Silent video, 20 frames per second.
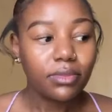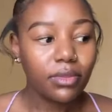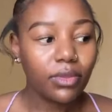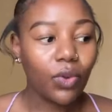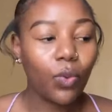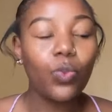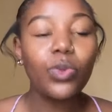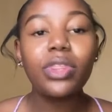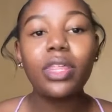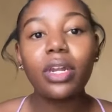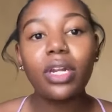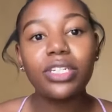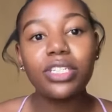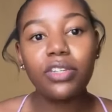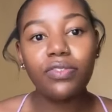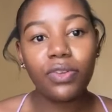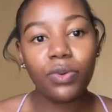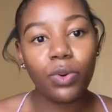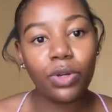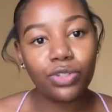
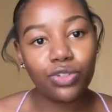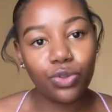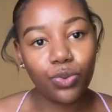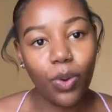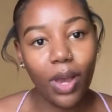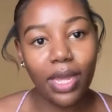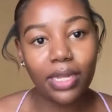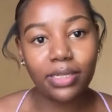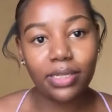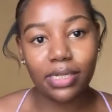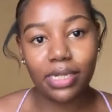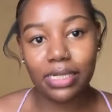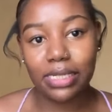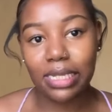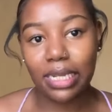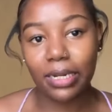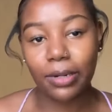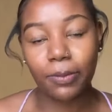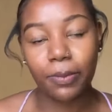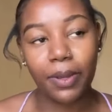achieving what you want. And I
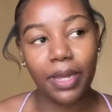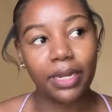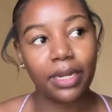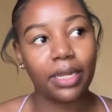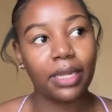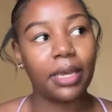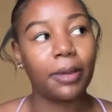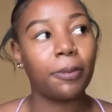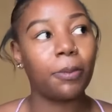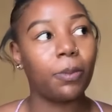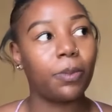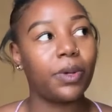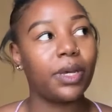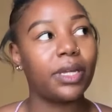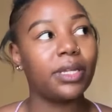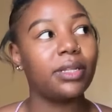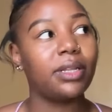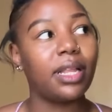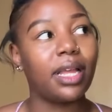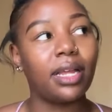started panicking.
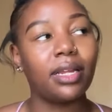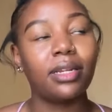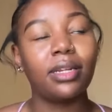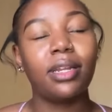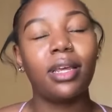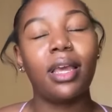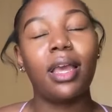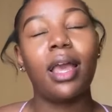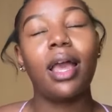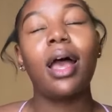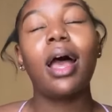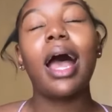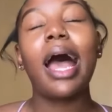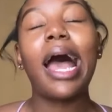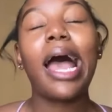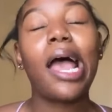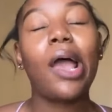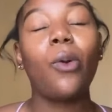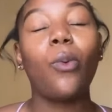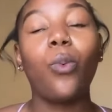But then
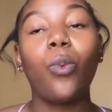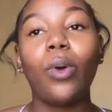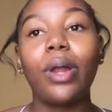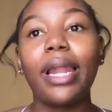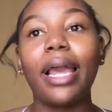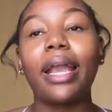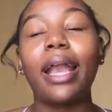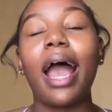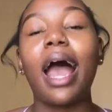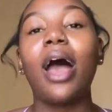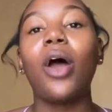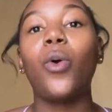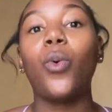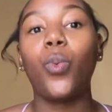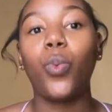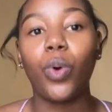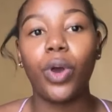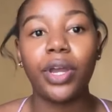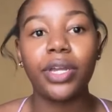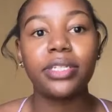I
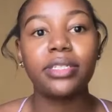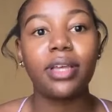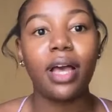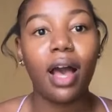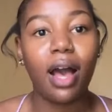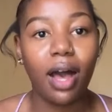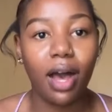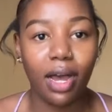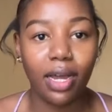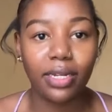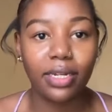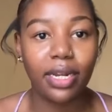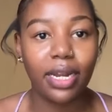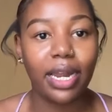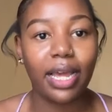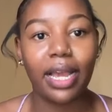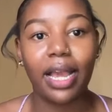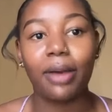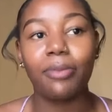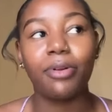worked hard.
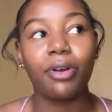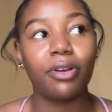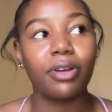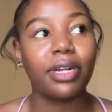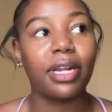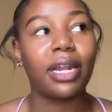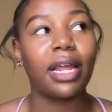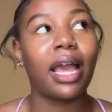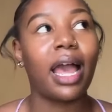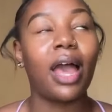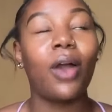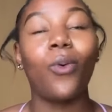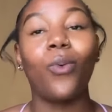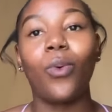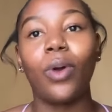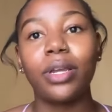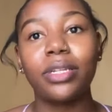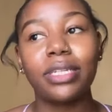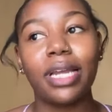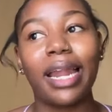Like, I'm not gonna lie, I
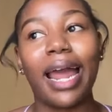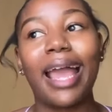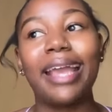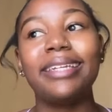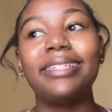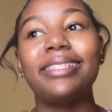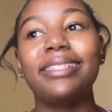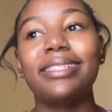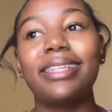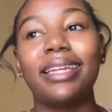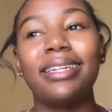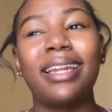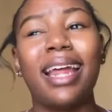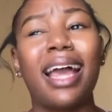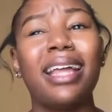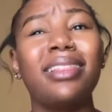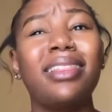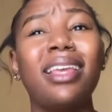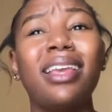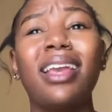worked hard. I studied. I
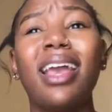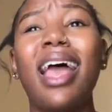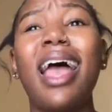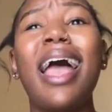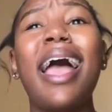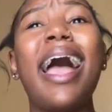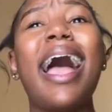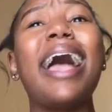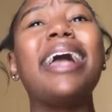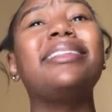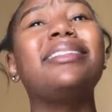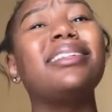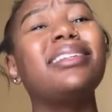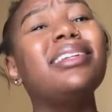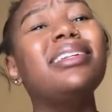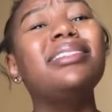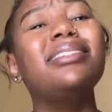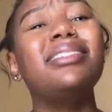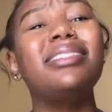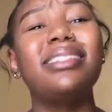think I
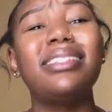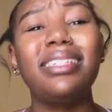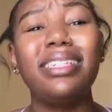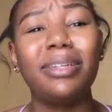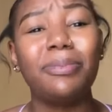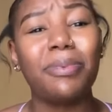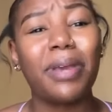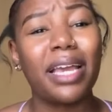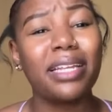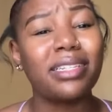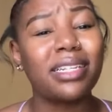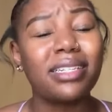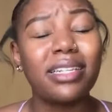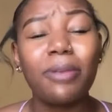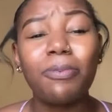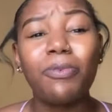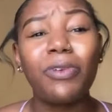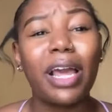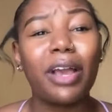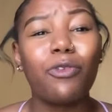didn't sleep, guys. I
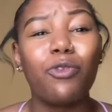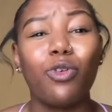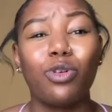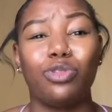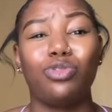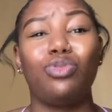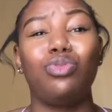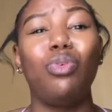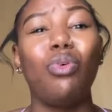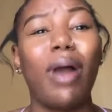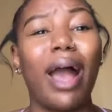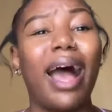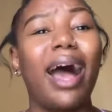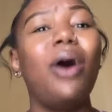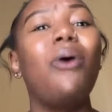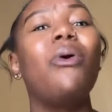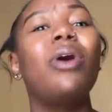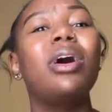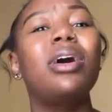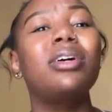slept for 2
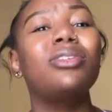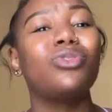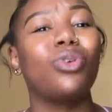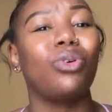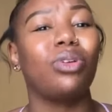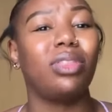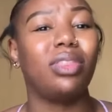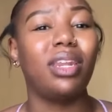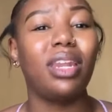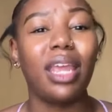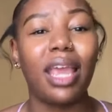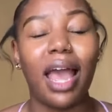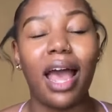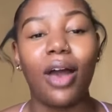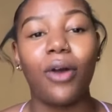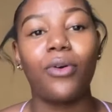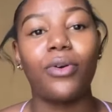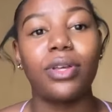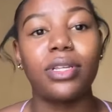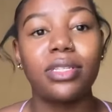hours or 3
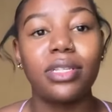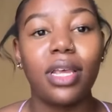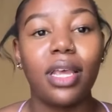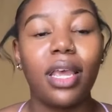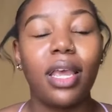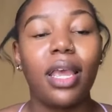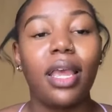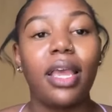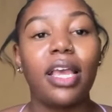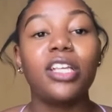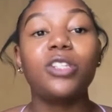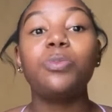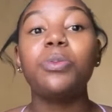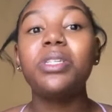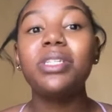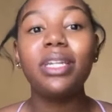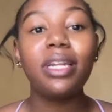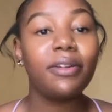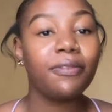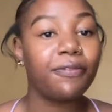hours,
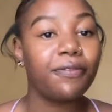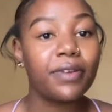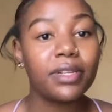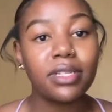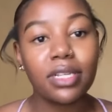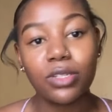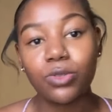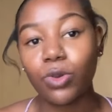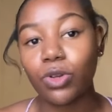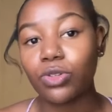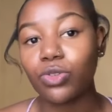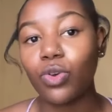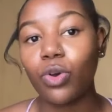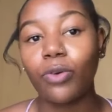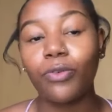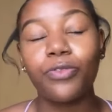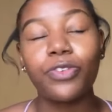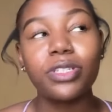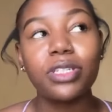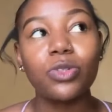especially in physics, because
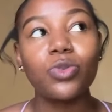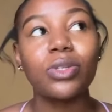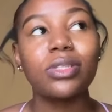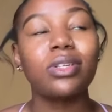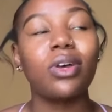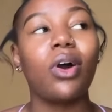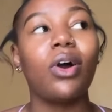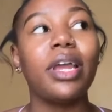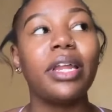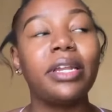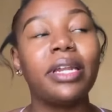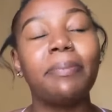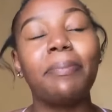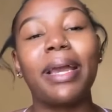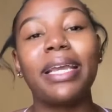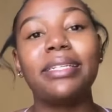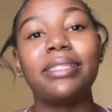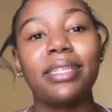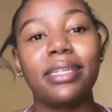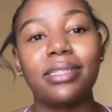physics was in my
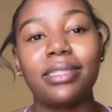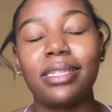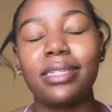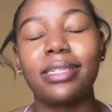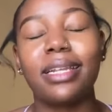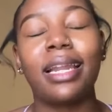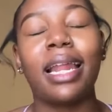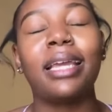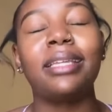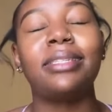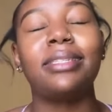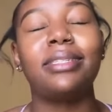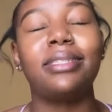60s, and I